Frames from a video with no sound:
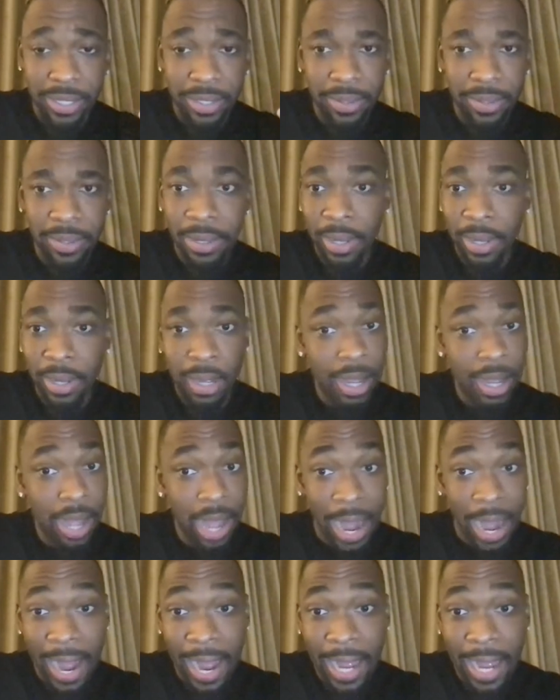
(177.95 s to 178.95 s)
And
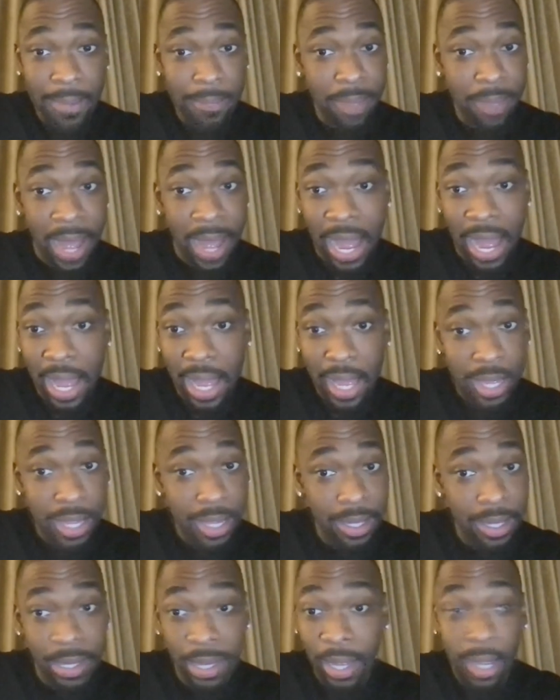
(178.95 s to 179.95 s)
I, I,
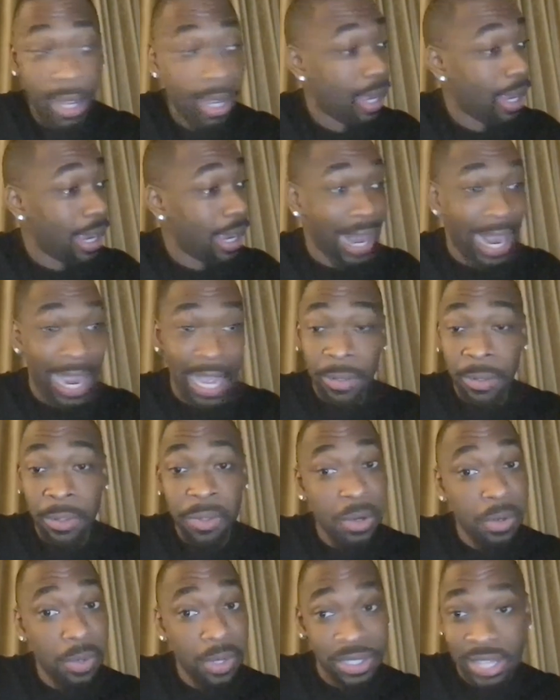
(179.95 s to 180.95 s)
I don't
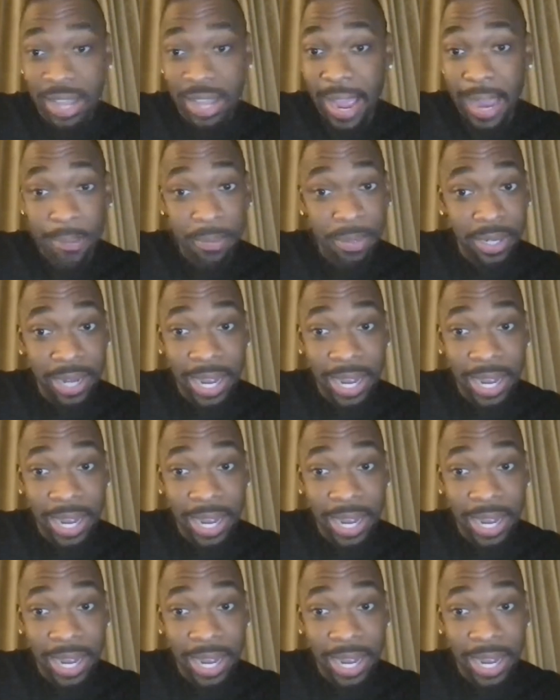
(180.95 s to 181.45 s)
know what's happening.